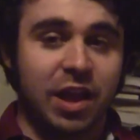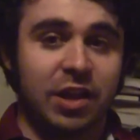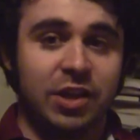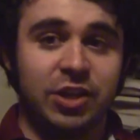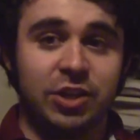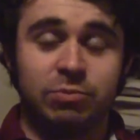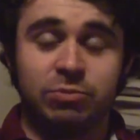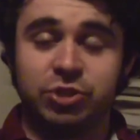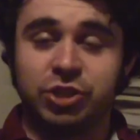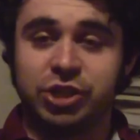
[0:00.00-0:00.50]

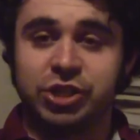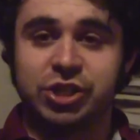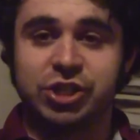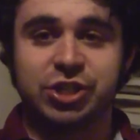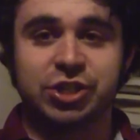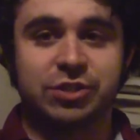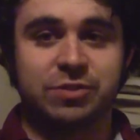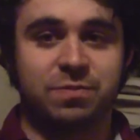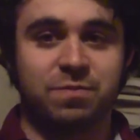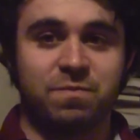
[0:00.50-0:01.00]
You
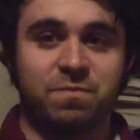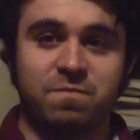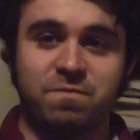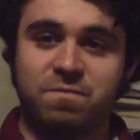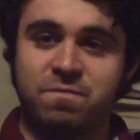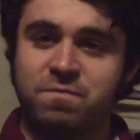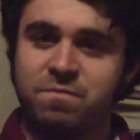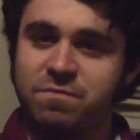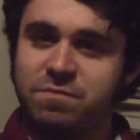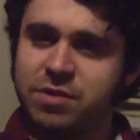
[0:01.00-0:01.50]
just
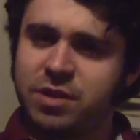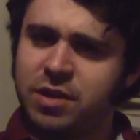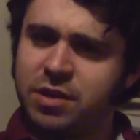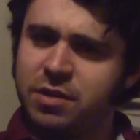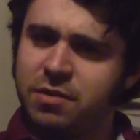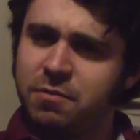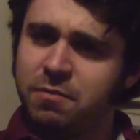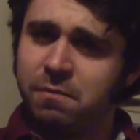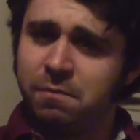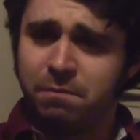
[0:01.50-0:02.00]

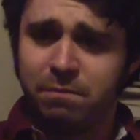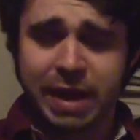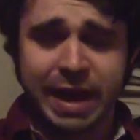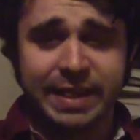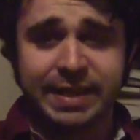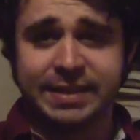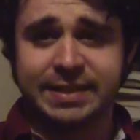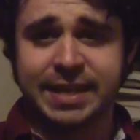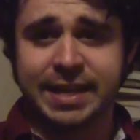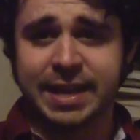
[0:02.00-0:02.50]
buy
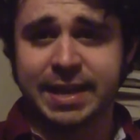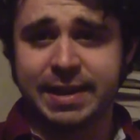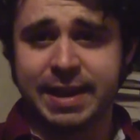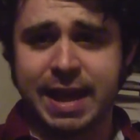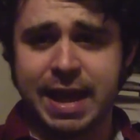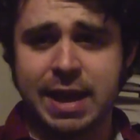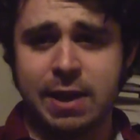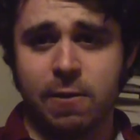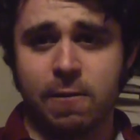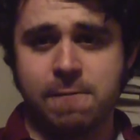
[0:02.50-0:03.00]
the ticket
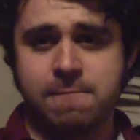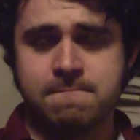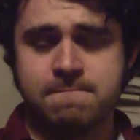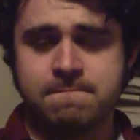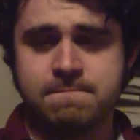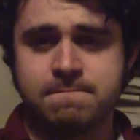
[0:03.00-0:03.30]
now.